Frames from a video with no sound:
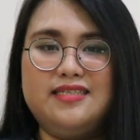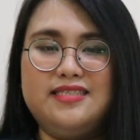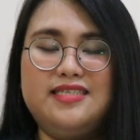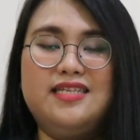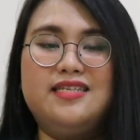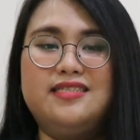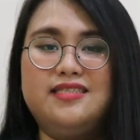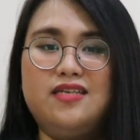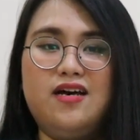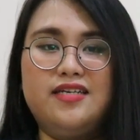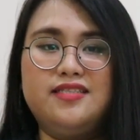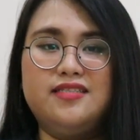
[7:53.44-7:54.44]

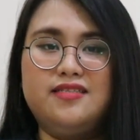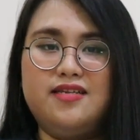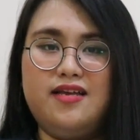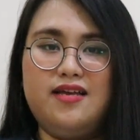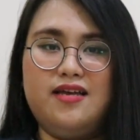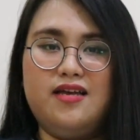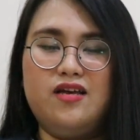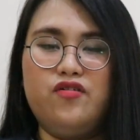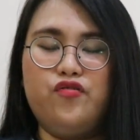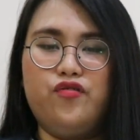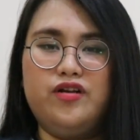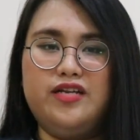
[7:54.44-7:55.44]
synthesize the
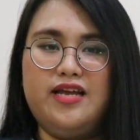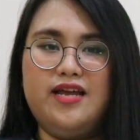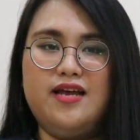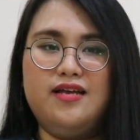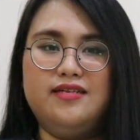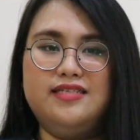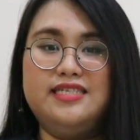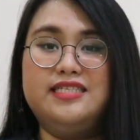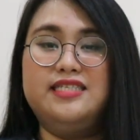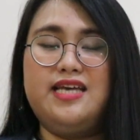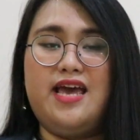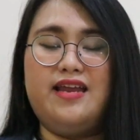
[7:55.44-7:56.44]

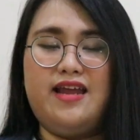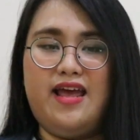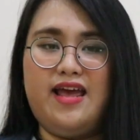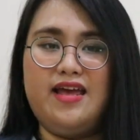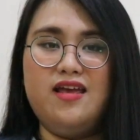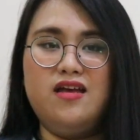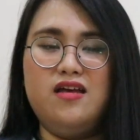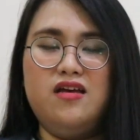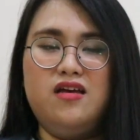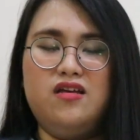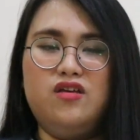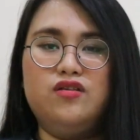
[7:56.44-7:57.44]
DNA
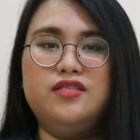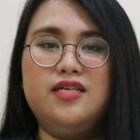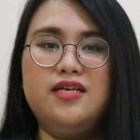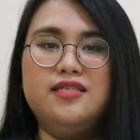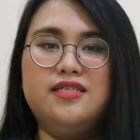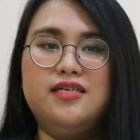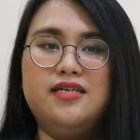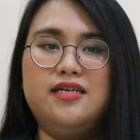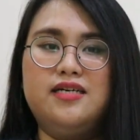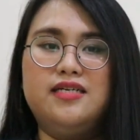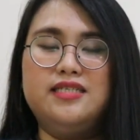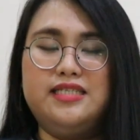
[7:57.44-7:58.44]
using
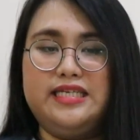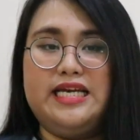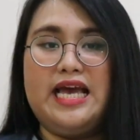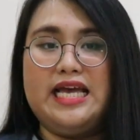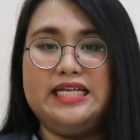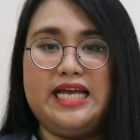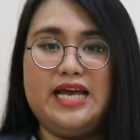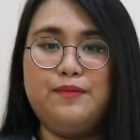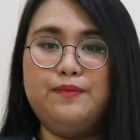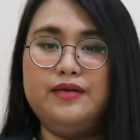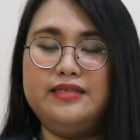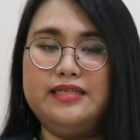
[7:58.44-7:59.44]
the
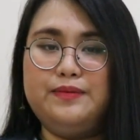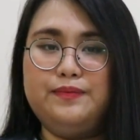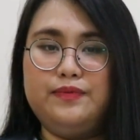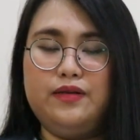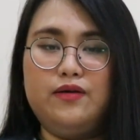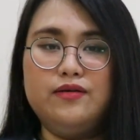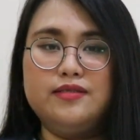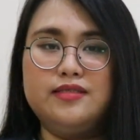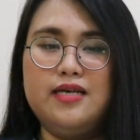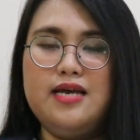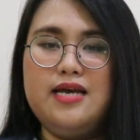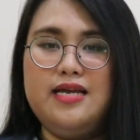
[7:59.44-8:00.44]
DNA building
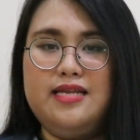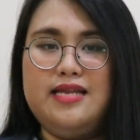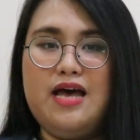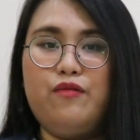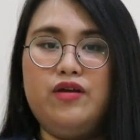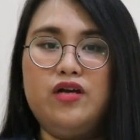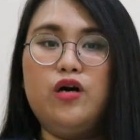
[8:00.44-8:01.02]
blocks that we